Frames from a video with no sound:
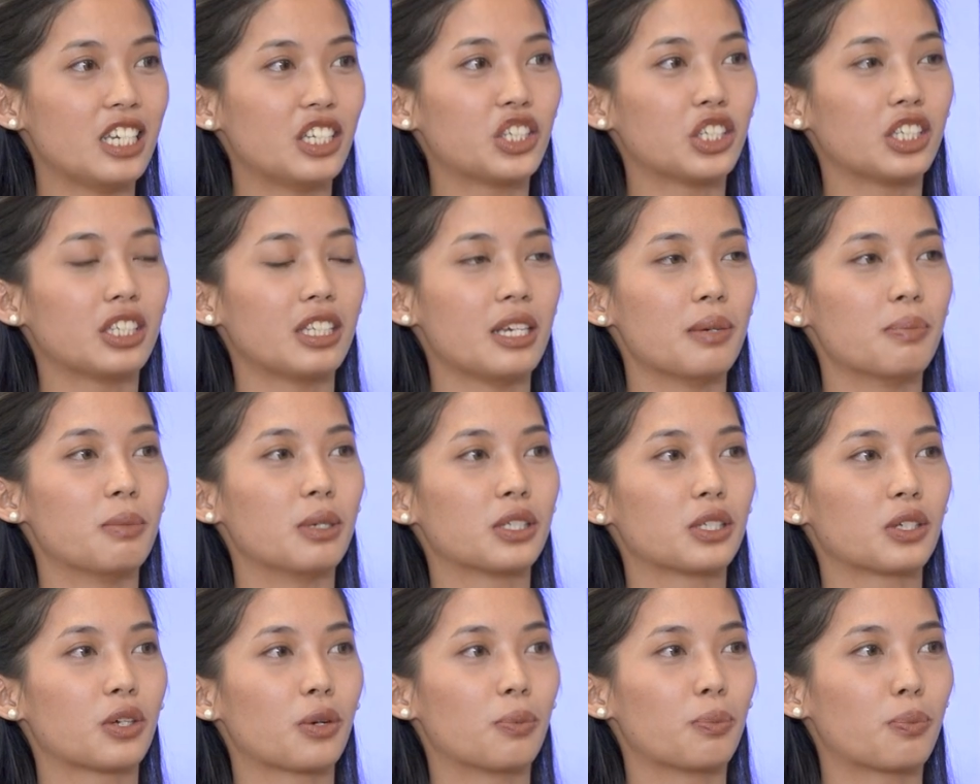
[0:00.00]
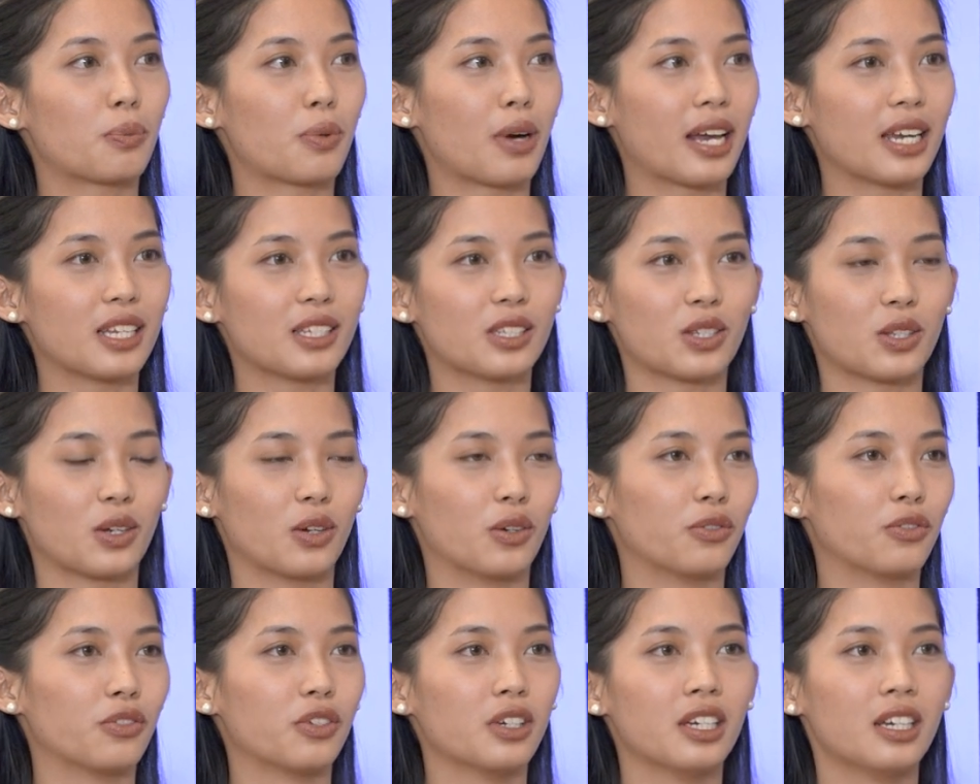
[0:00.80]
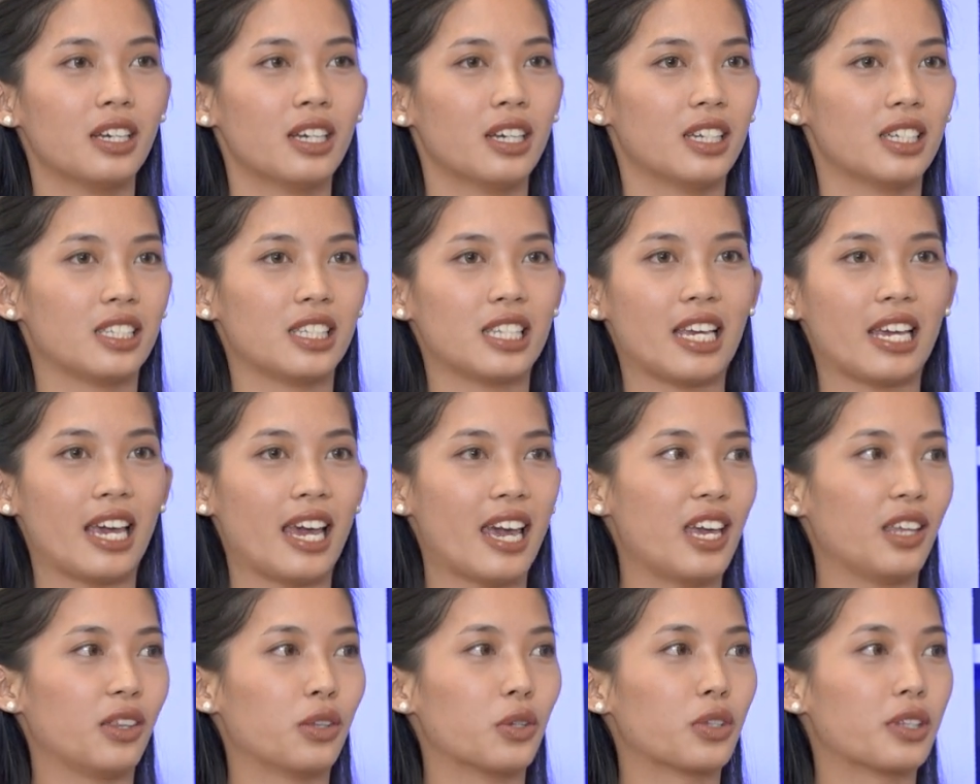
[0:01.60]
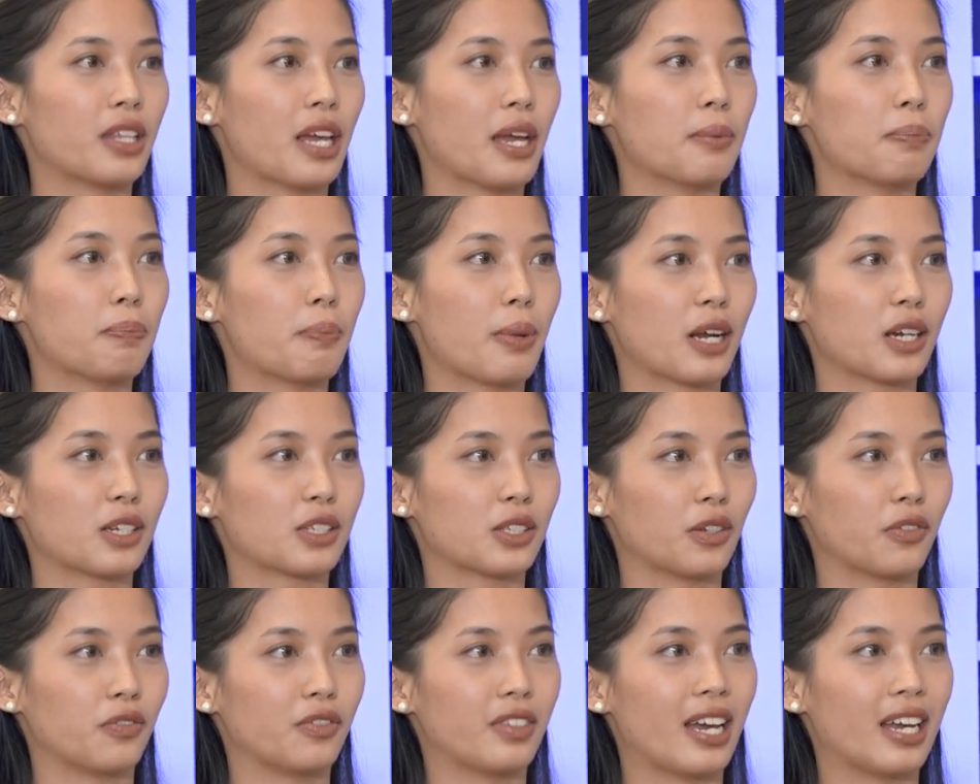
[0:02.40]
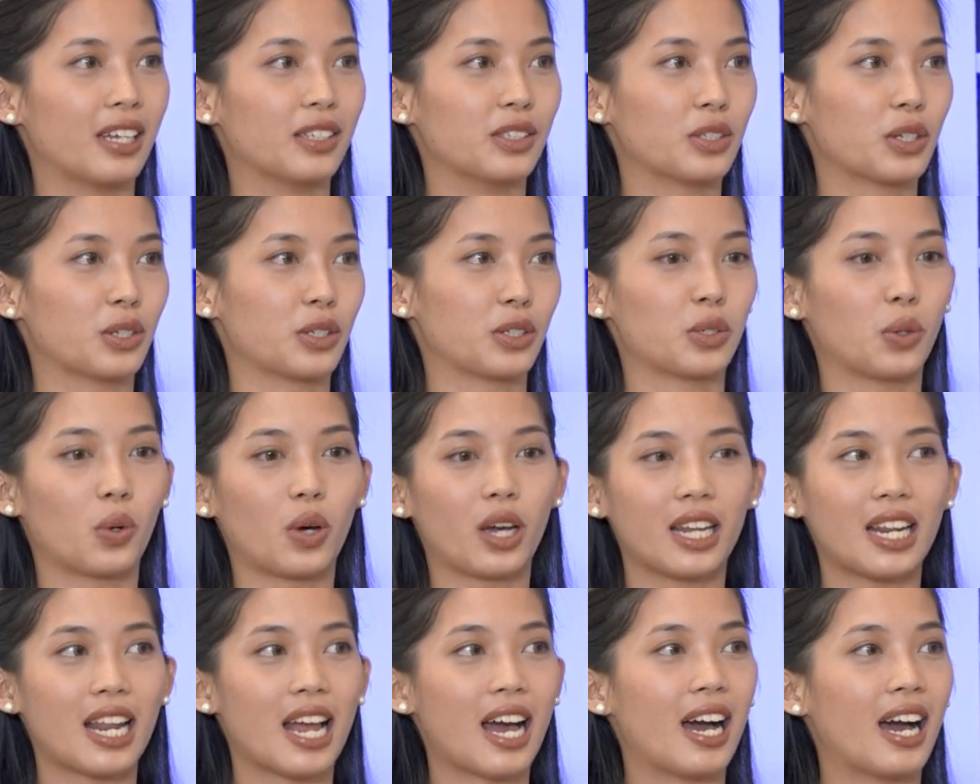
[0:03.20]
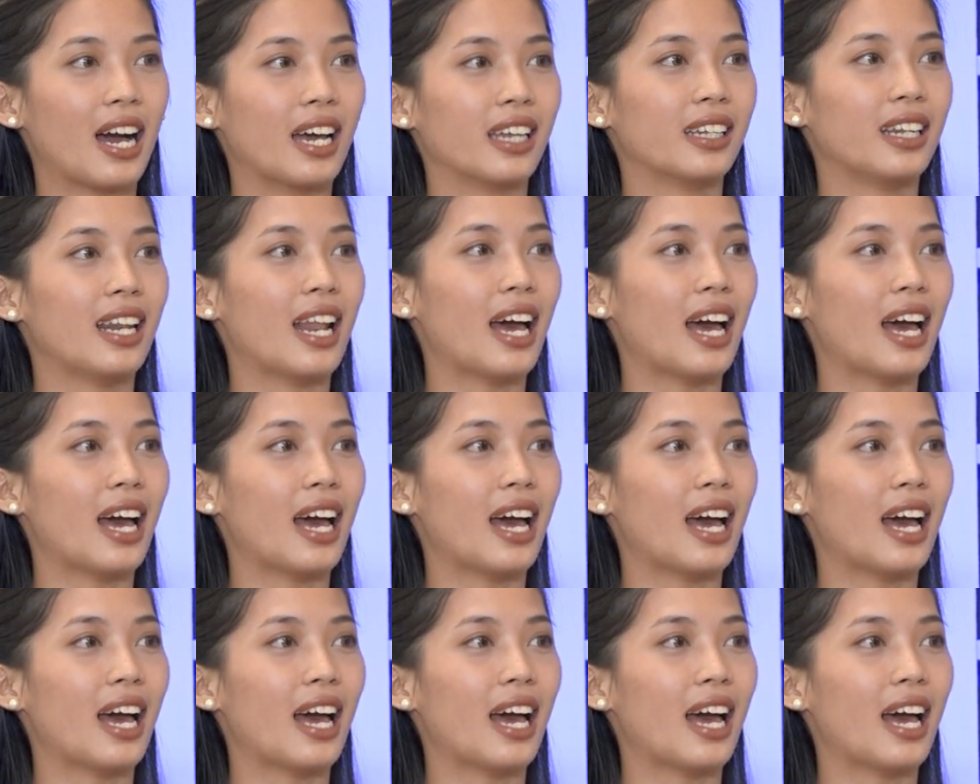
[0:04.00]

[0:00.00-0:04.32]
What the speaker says: each team is comprised of say 8 to 10 pairs of dancers. So kailangan